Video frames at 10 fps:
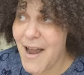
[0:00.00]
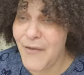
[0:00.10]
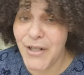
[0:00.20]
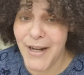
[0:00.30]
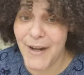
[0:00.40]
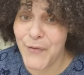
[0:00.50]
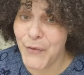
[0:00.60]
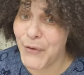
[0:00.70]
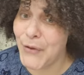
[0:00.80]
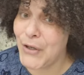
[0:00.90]
every day
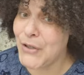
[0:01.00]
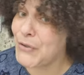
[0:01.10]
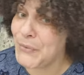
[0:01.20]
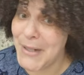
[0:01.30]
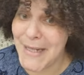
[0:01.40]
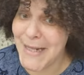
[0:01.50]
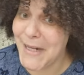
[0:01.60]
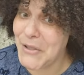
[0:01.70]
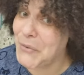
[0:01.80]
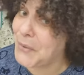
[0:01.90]
for twenty the
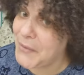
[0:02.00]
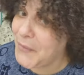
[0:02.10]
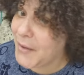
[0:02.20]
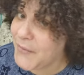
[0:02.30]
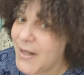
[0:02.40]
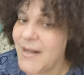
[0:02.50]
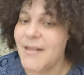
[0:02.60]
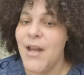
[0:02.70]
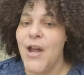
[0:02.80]
next 25 days.